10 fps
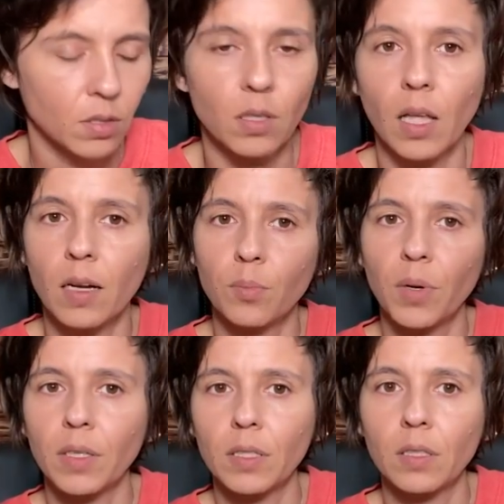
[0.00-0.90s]
a lot of
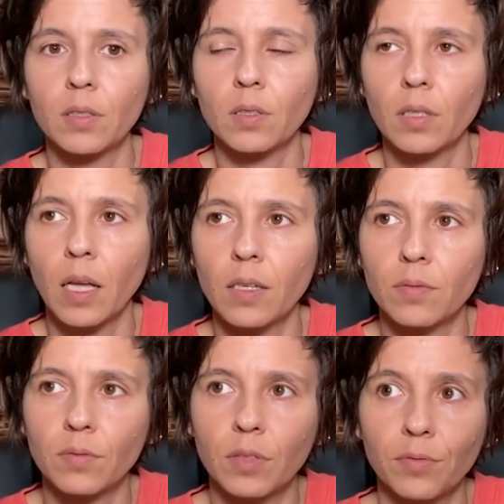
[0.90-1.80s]
barriers, a lot
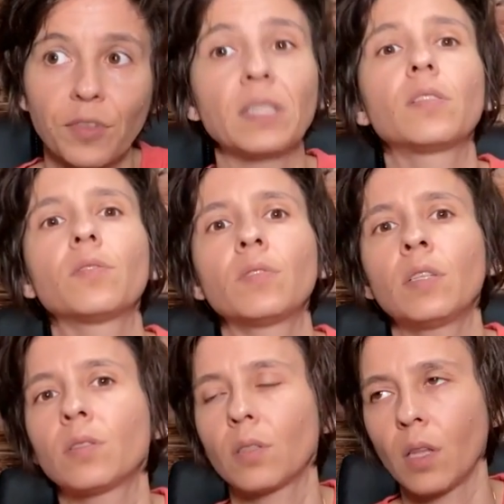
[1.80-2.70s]
of
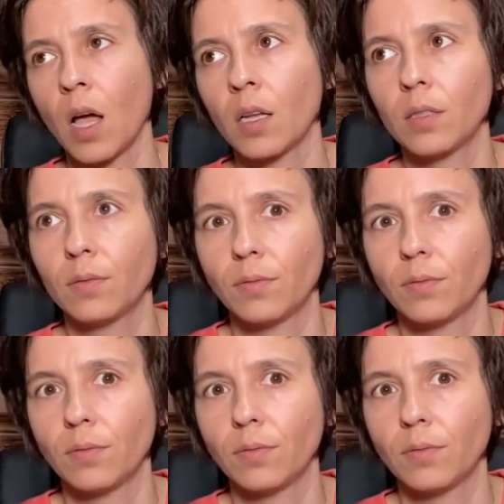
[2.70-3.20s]
defensiveness, a lot of...